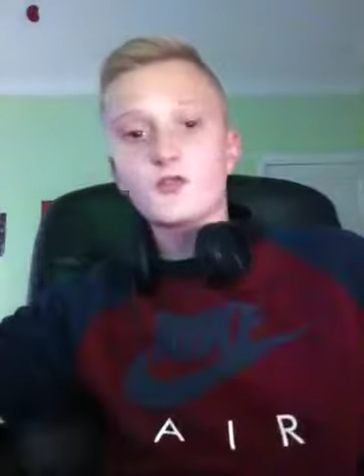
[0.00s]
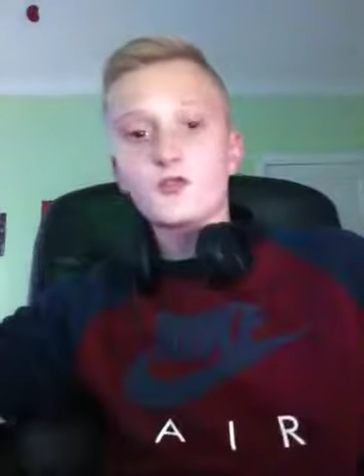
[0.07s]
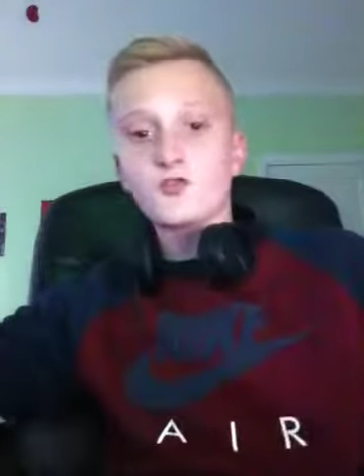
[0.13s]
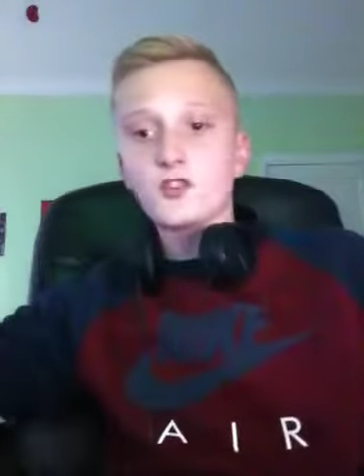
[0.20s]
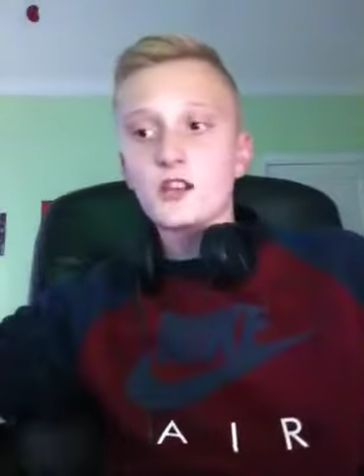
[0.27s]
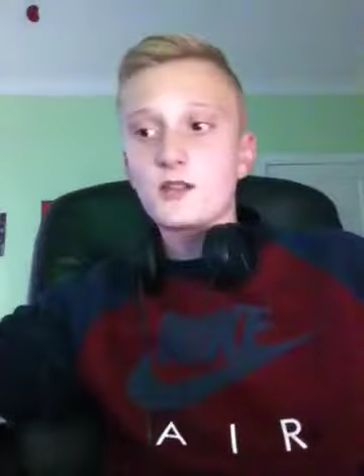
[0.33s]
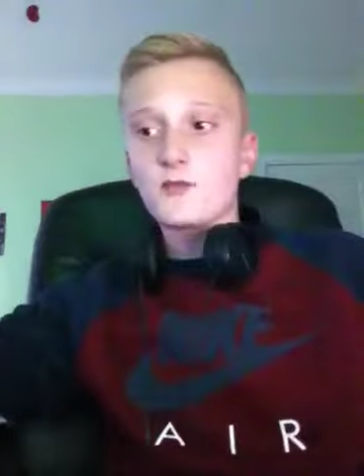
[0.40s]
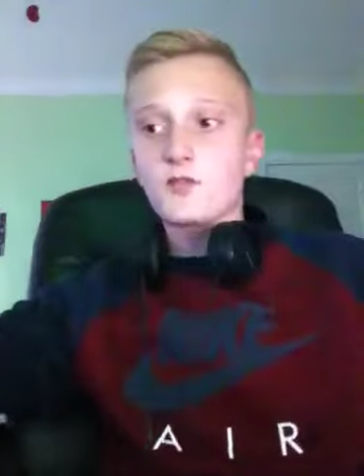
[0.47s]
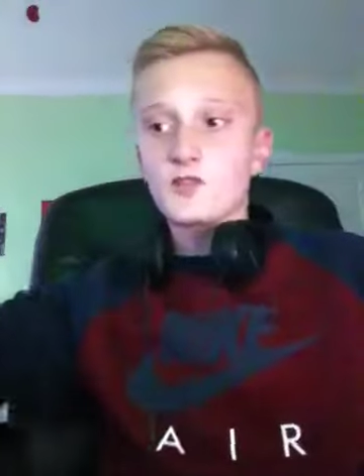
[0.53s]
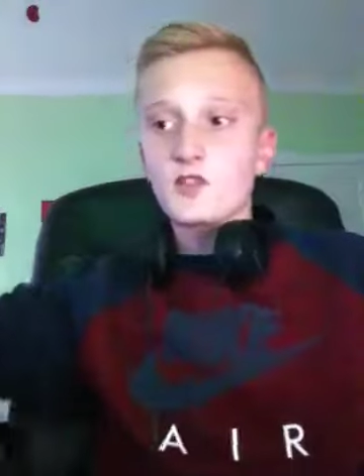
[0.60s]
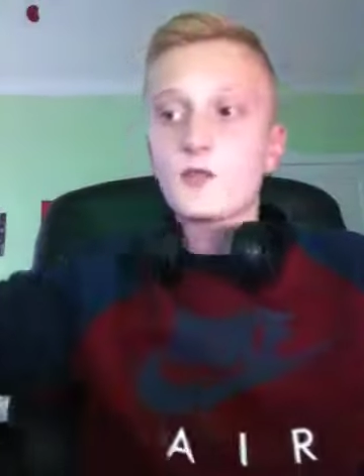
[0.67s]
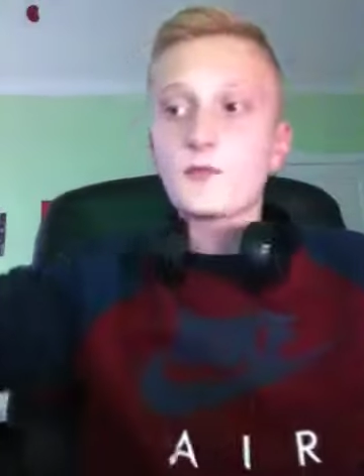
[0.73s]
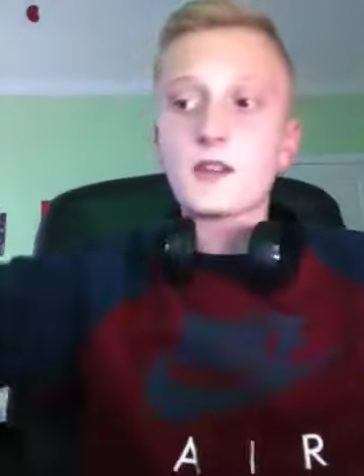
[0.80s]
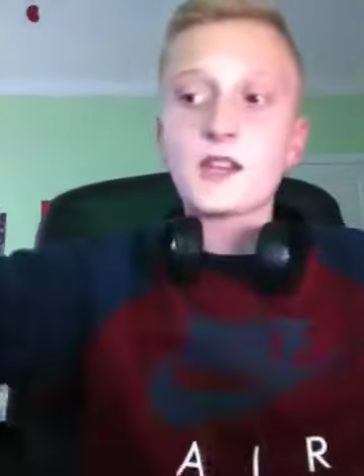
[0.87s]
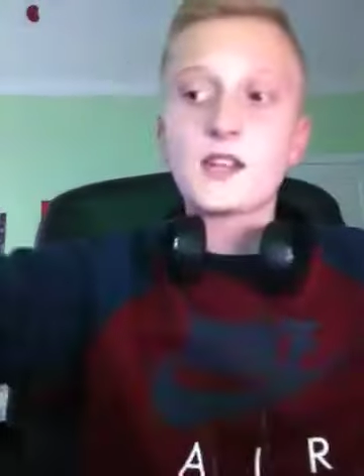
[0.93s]
stream because
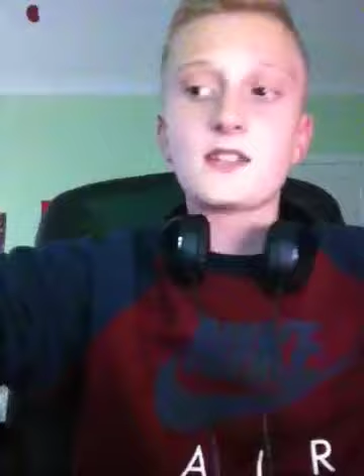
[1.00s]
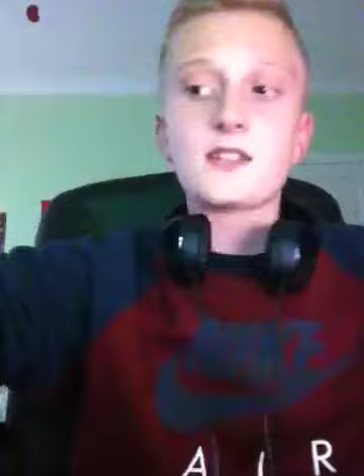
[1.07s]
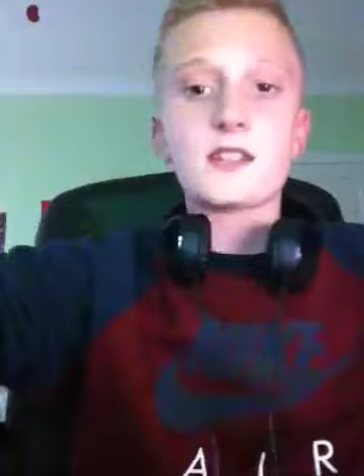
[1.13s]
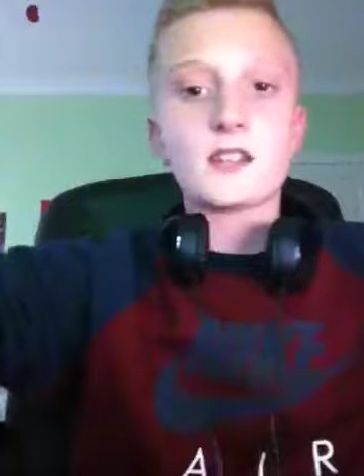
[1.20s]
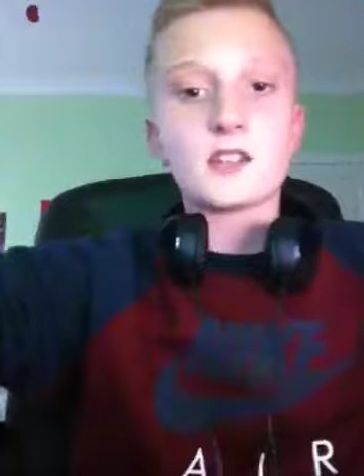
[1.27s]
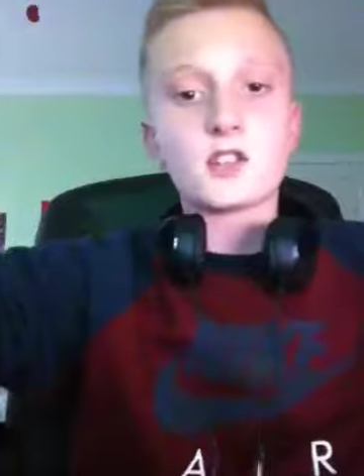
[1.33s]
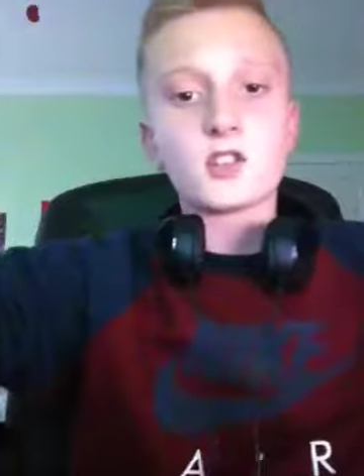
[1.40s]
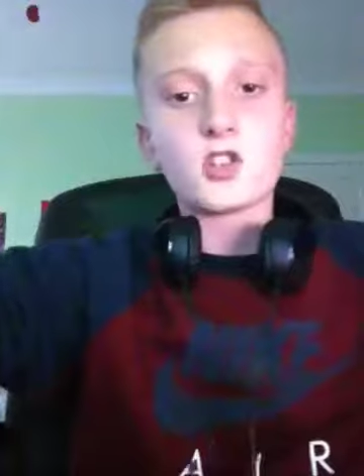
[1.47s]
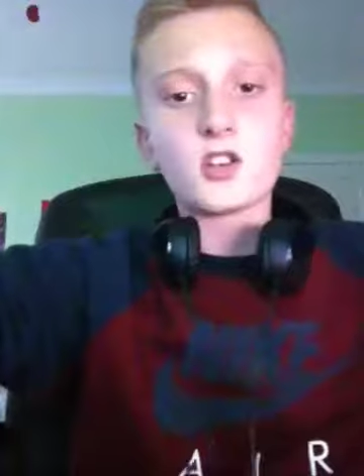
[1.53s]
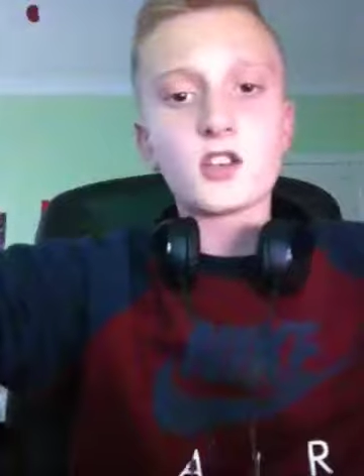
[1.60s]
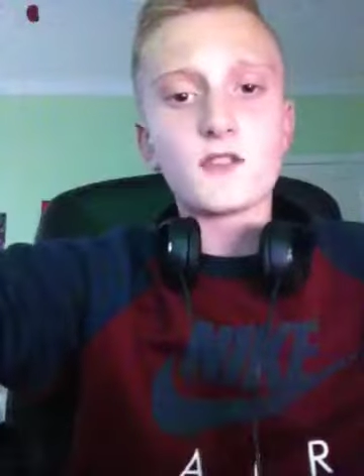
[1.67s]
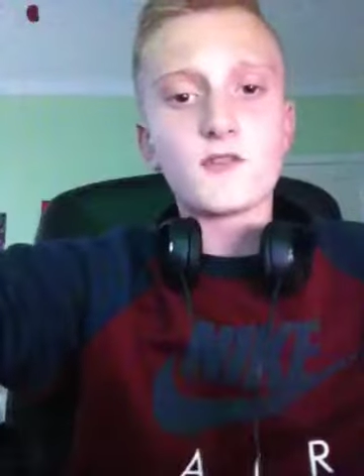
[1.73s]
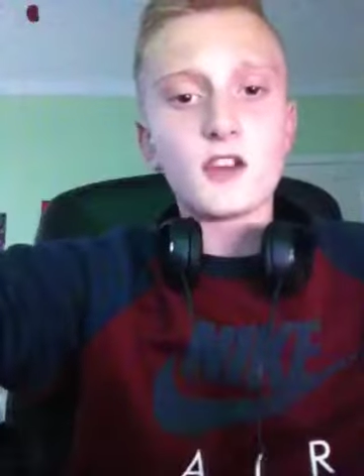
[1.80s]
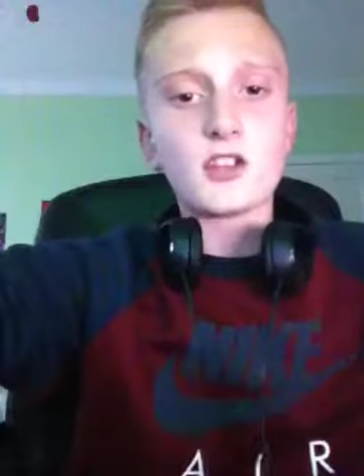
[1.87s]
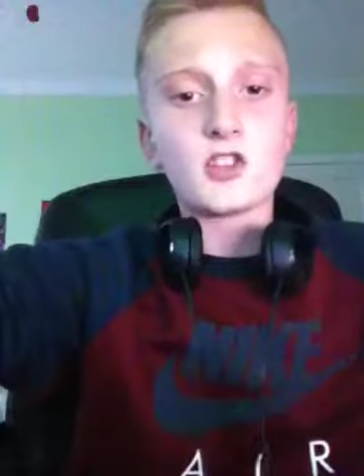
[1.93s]
I'll be eating
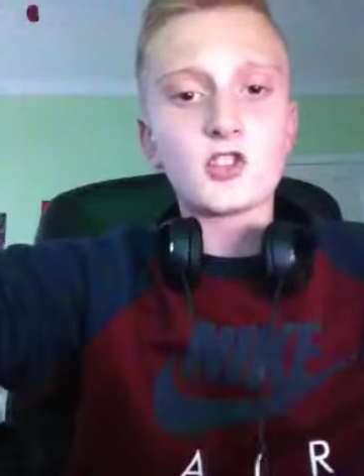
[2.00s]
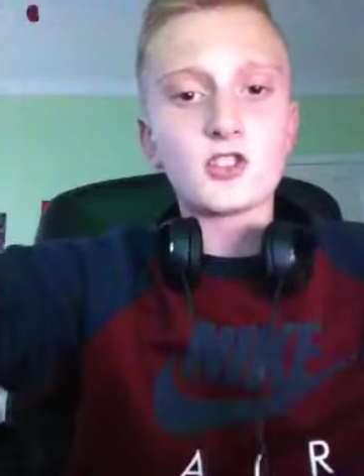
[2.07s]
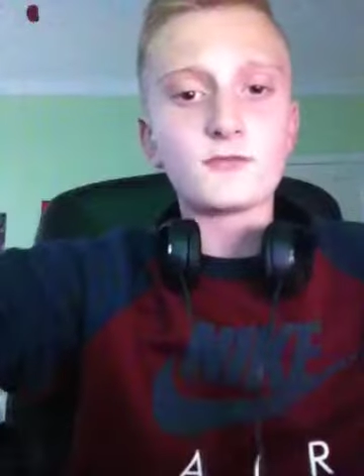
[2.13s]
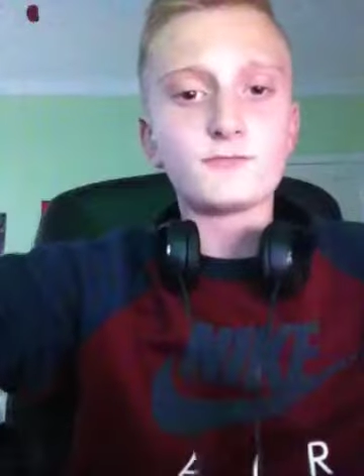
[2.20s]
chunky veg.